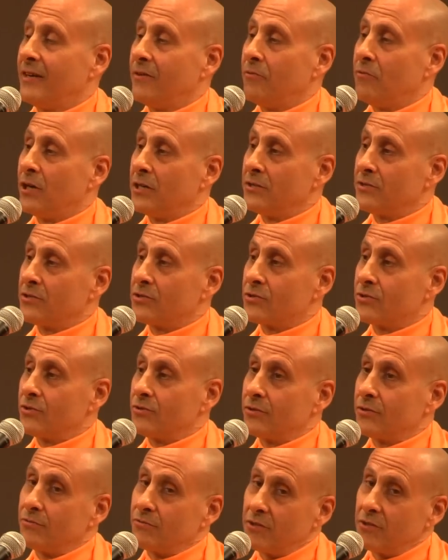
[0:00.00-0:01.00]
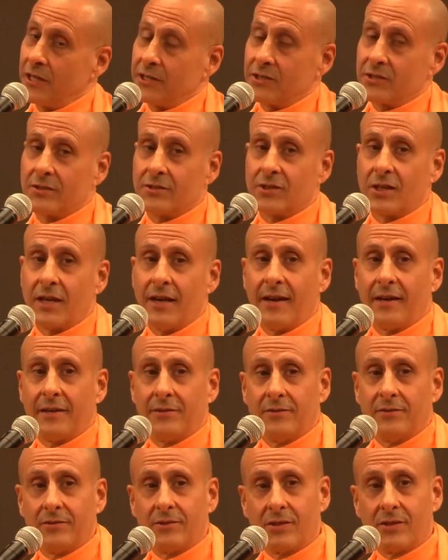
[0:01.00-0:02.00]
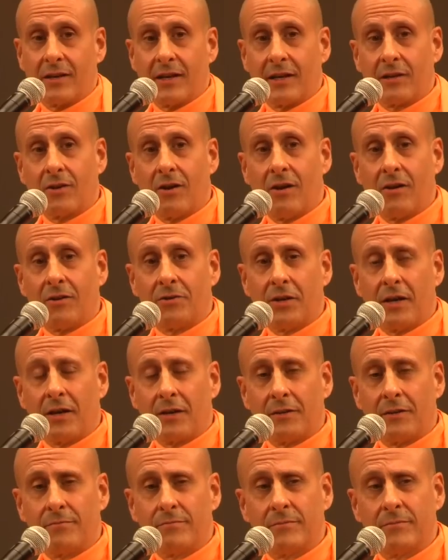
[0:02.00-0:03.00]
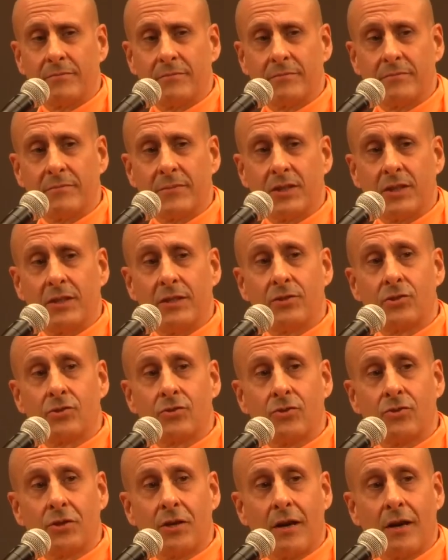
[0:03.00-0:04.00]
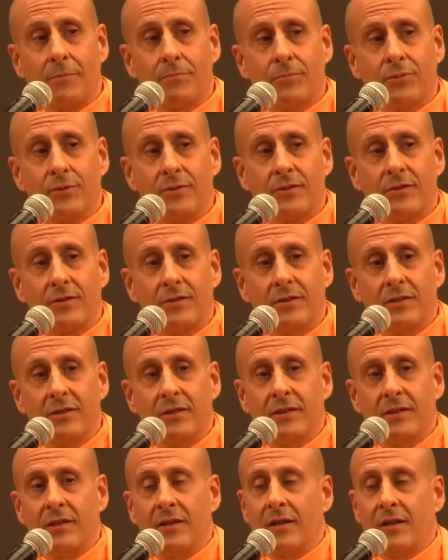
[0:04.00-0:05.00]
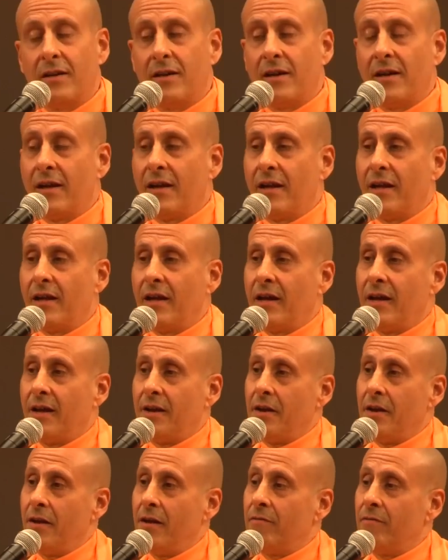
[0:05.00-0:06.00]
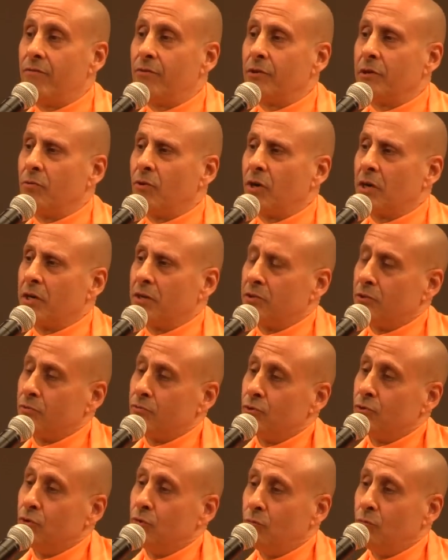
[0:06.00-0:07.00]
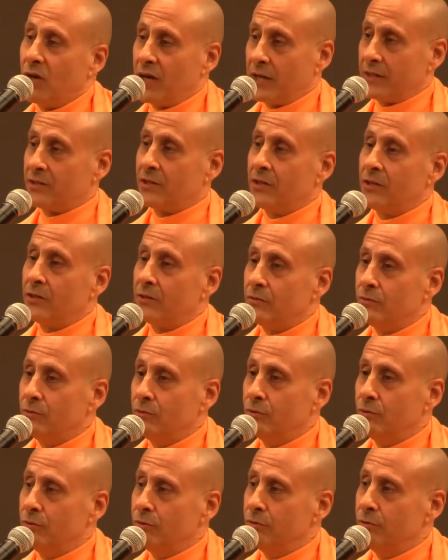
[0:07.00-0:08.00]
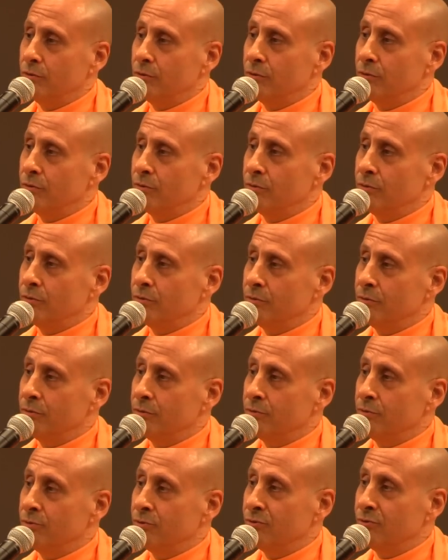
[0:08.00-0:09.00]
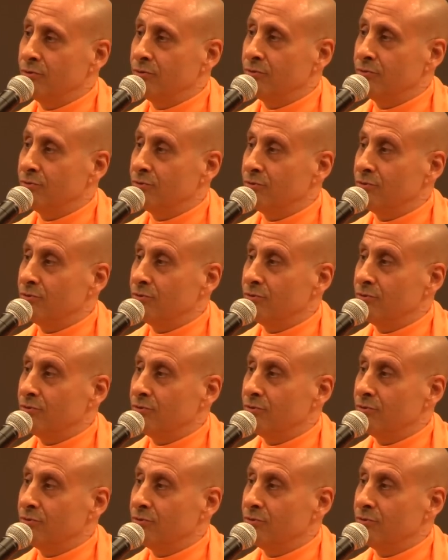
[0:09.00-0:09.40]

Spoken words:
And one student raised his hands, and I called on him, and he stood up, and everyone in the room went, "Ooh."